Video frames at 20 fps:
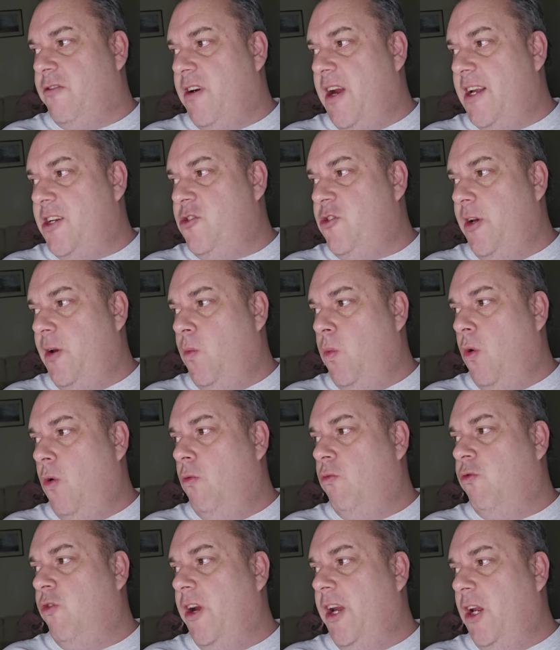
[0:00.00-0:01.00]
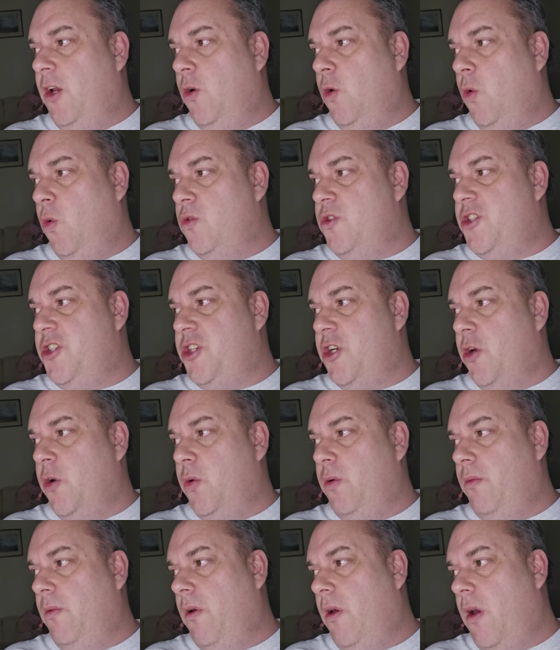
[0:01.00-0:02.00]
directory will relaunch
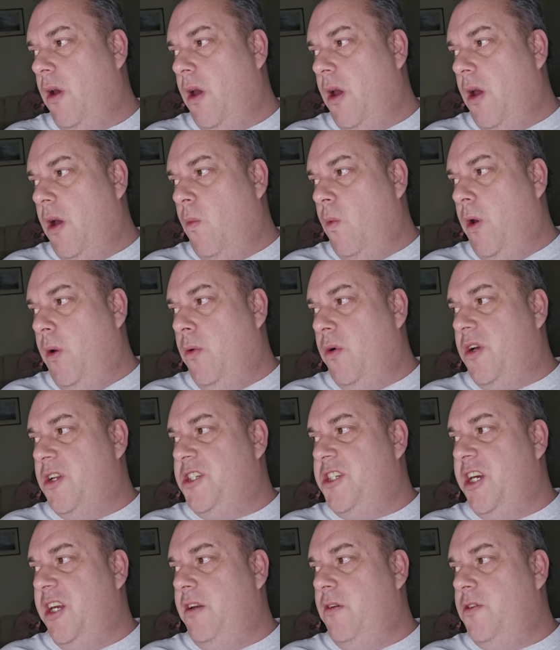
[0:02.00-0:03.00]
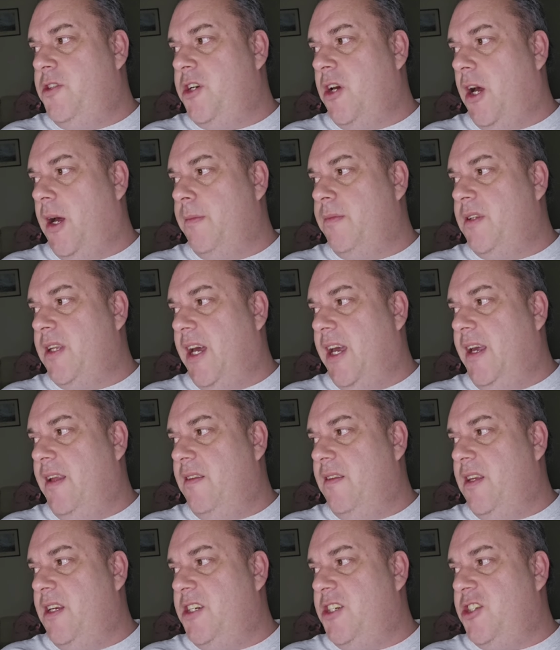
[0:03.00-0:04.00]
soon. We will continue to
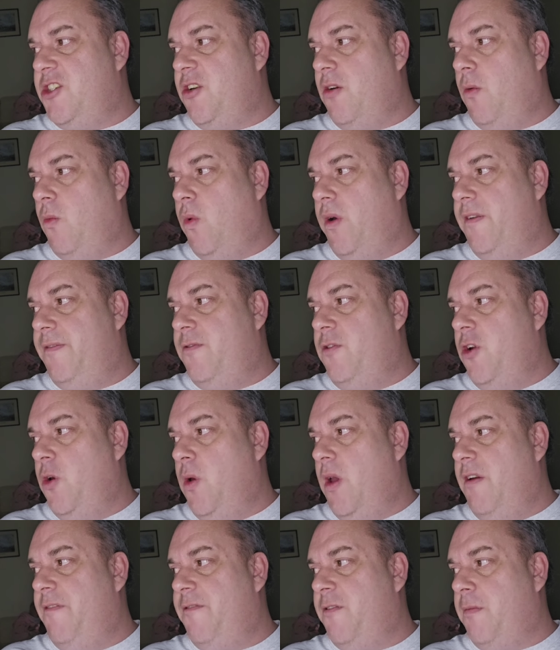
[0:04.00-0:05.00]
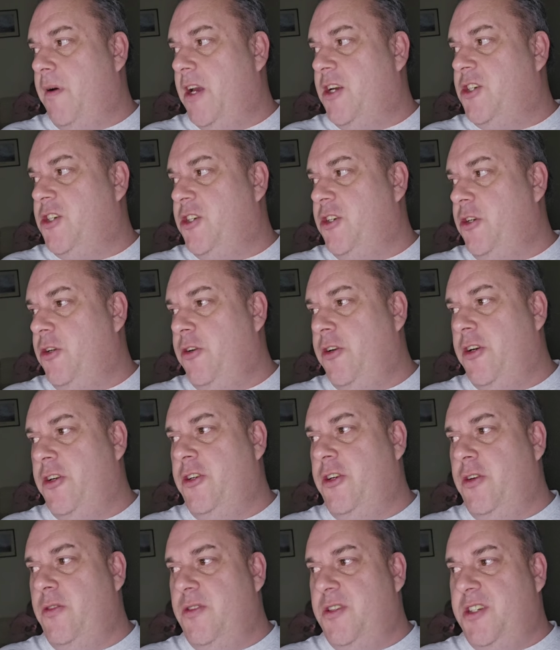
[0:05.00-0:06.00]
update this with new information. You can
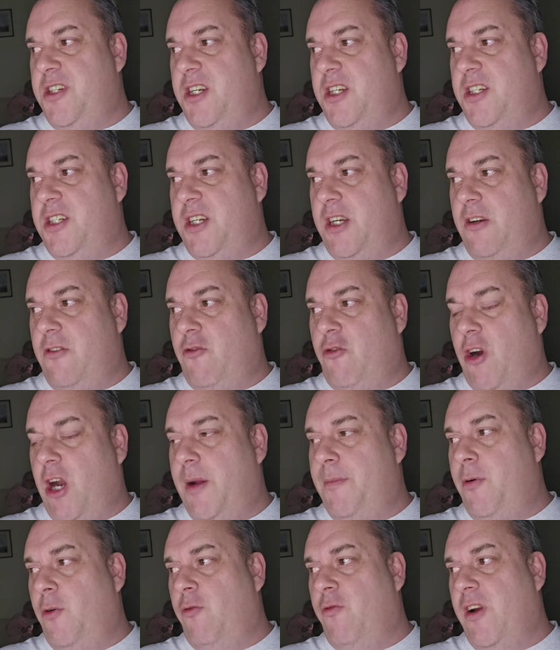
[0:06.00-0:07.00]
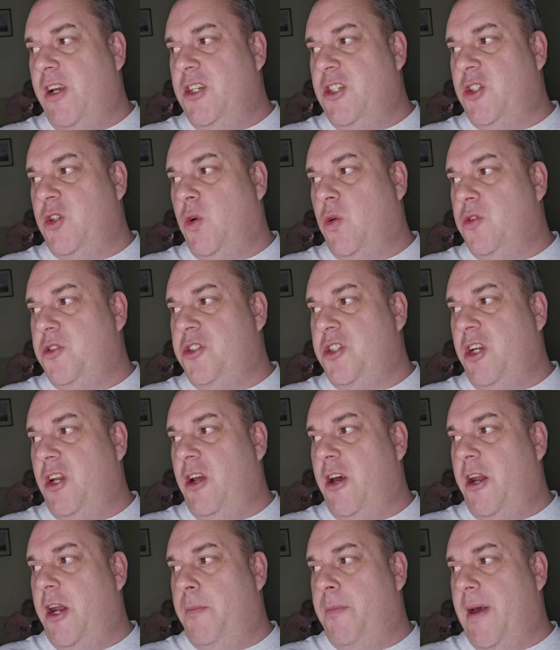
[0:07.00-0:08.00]
use this incredible resource to
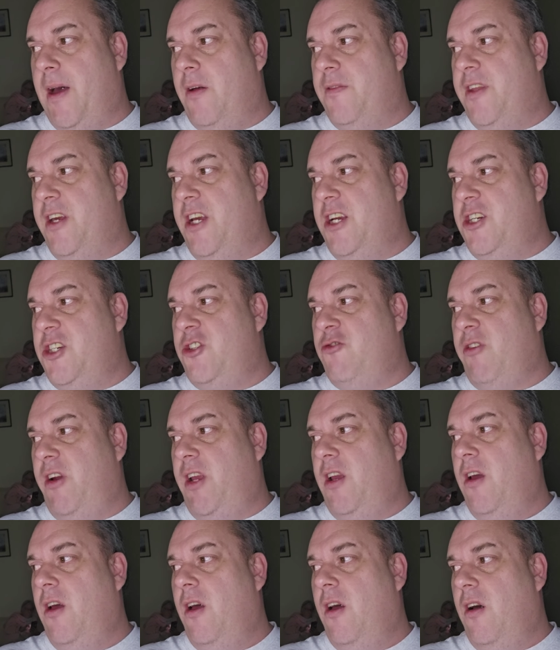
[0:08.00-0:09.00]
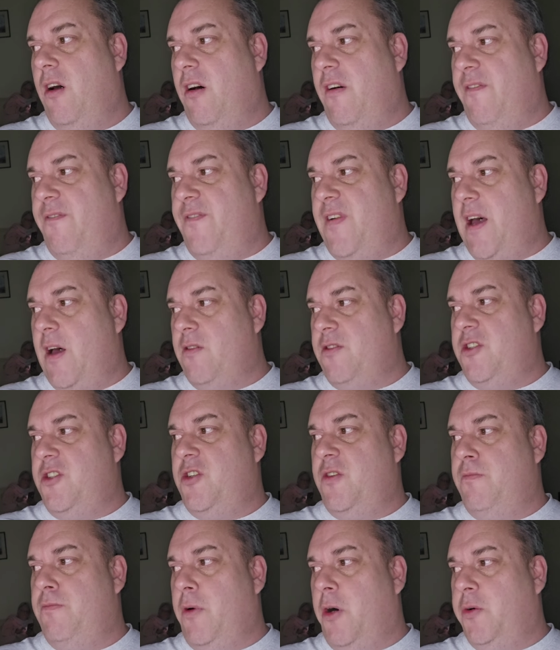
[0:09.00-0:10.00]
learn about the history of
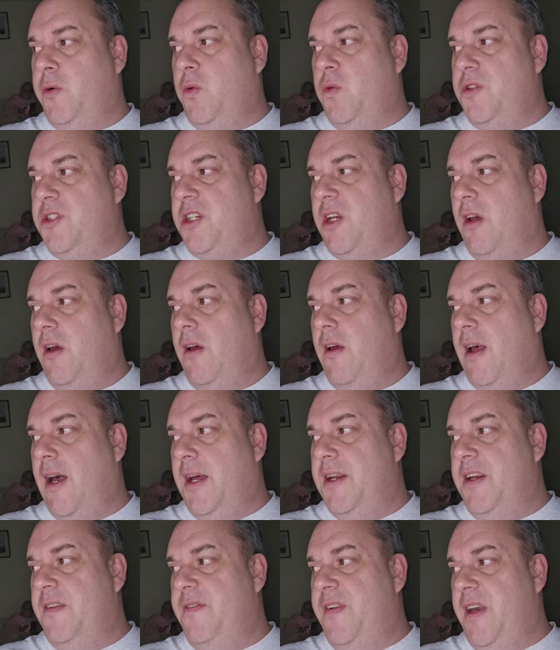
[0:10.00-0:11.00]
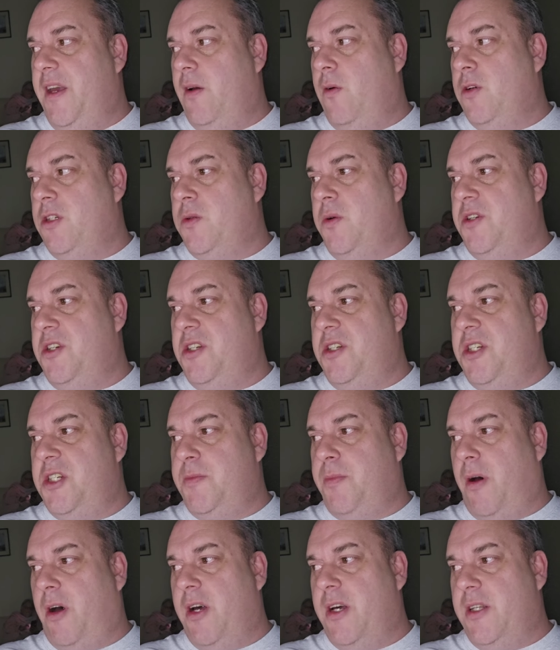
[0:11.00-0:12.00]
thousands of models and the vehicles which
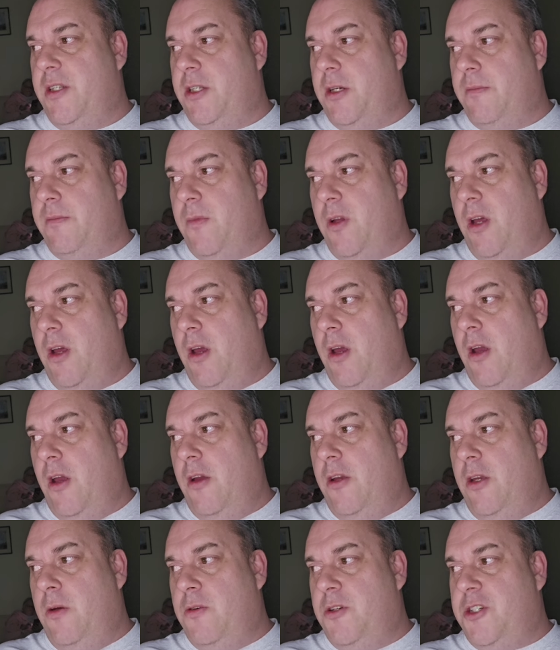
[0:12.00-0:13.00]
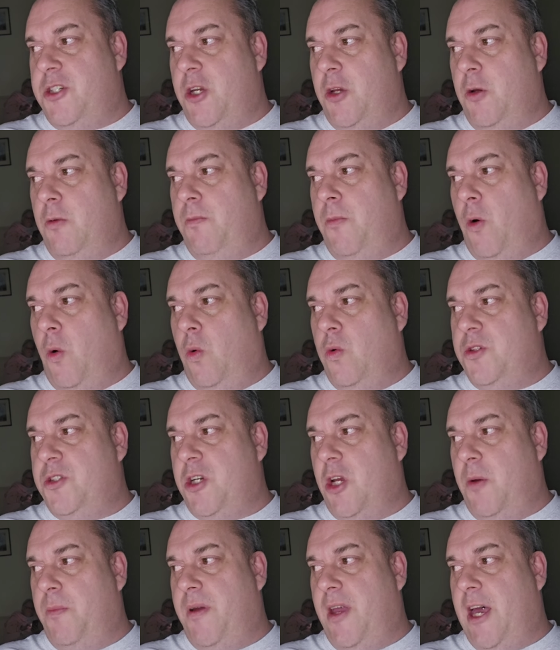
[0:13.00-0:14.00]
inspired them. You will soon
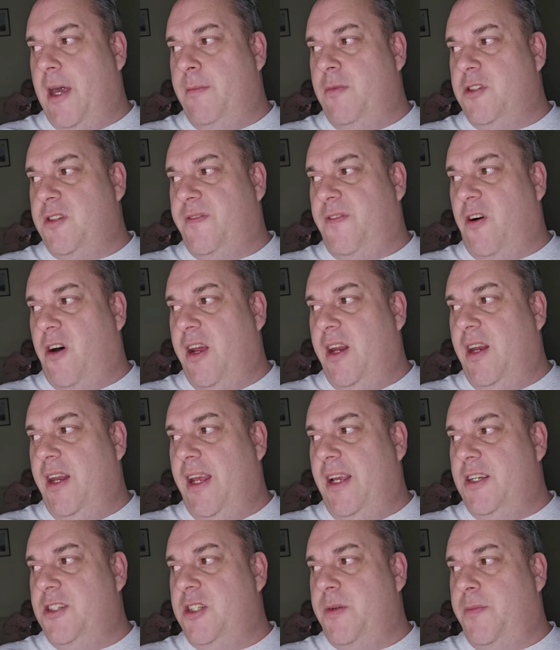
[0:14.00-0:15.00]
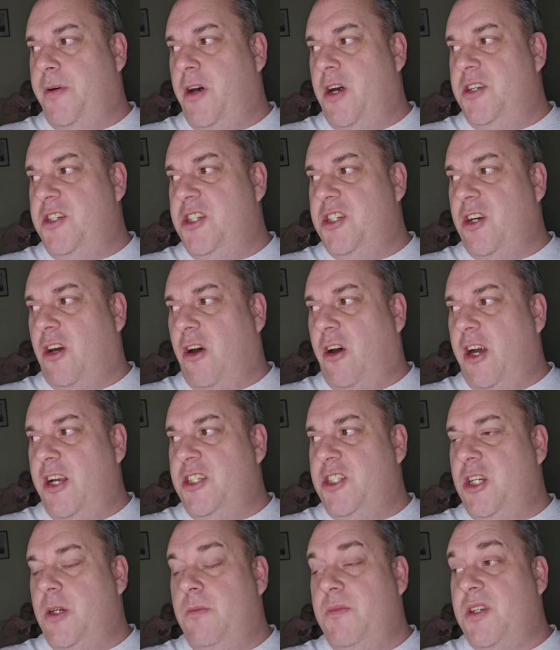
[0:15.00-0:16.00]
also be able to find links to purchase
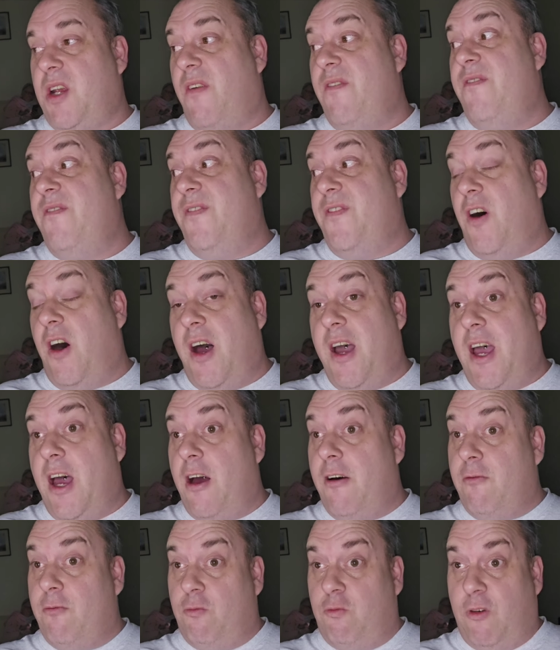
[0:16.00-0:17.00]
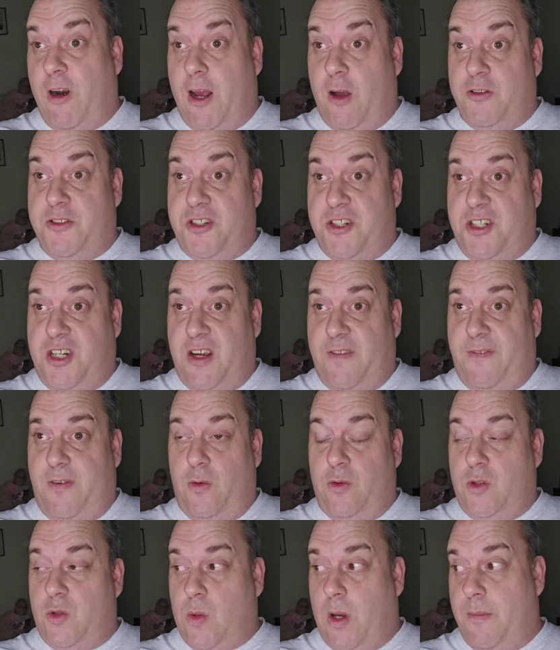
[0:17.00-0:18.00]
items via Rails of
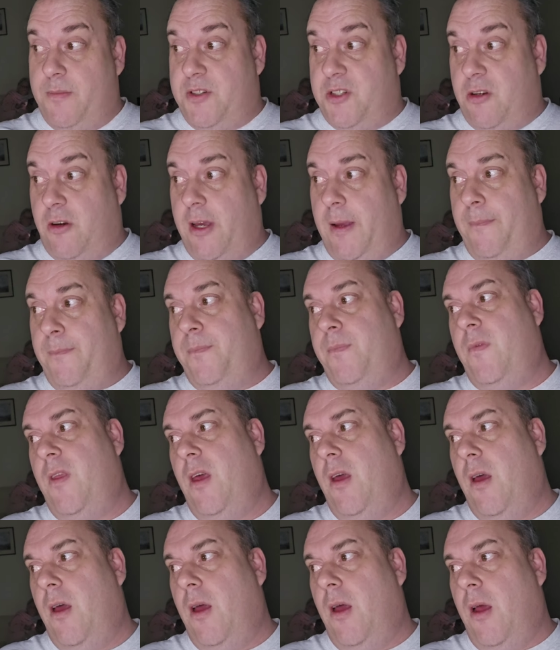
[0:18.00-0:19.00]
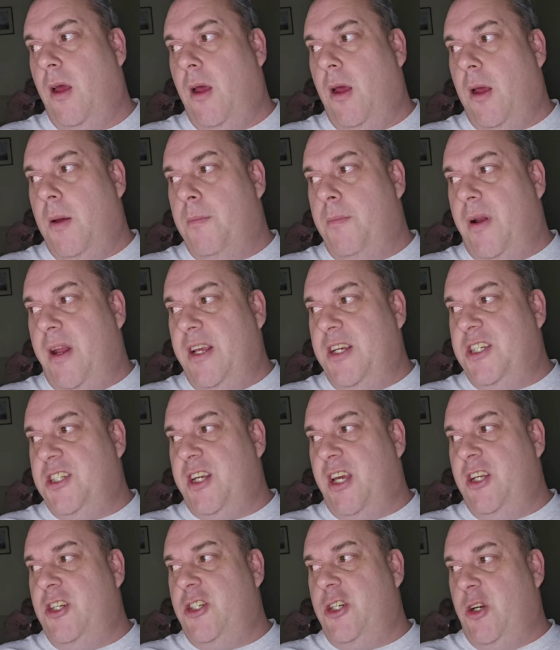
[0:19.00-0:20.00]
Sheffield's website. Please
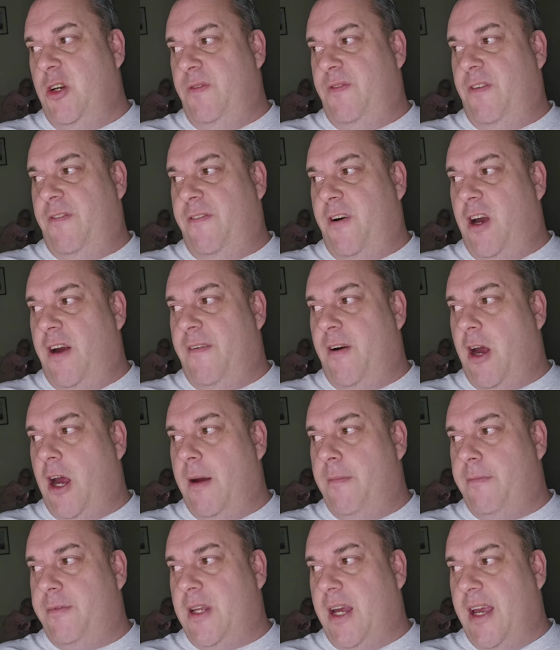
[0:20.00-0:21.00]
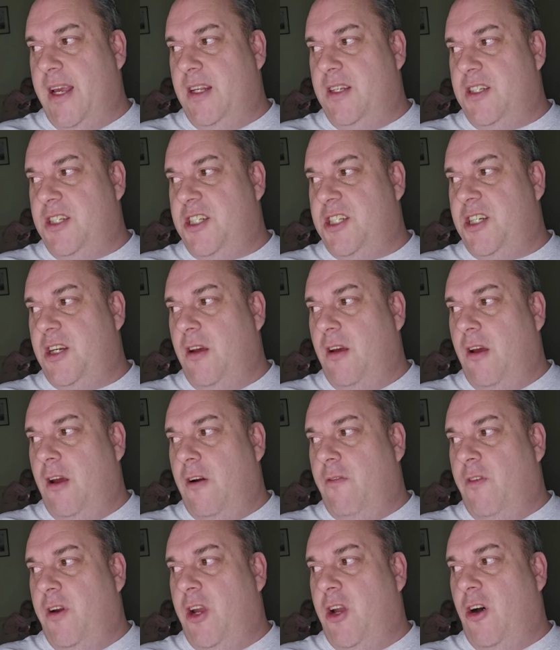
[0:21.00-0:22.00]
stay tuned for further updates
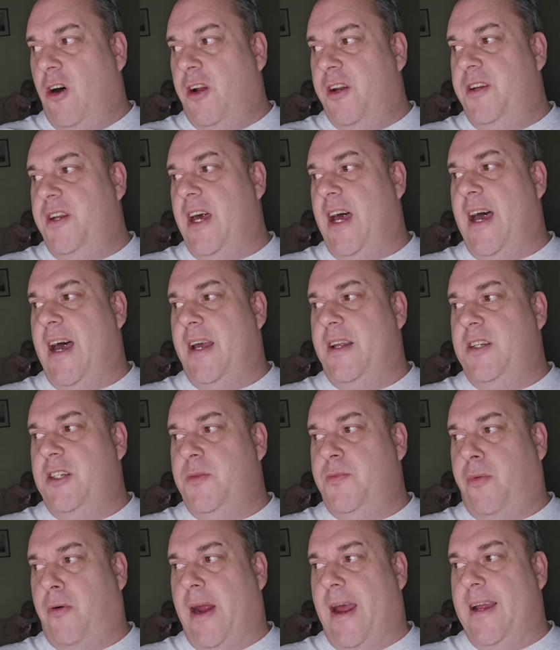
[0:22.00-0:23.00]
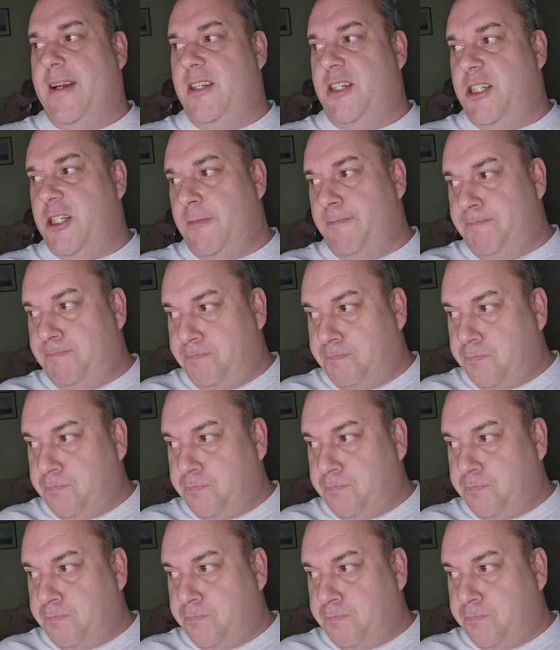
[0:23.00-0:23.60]
regarding the Hatton's brand.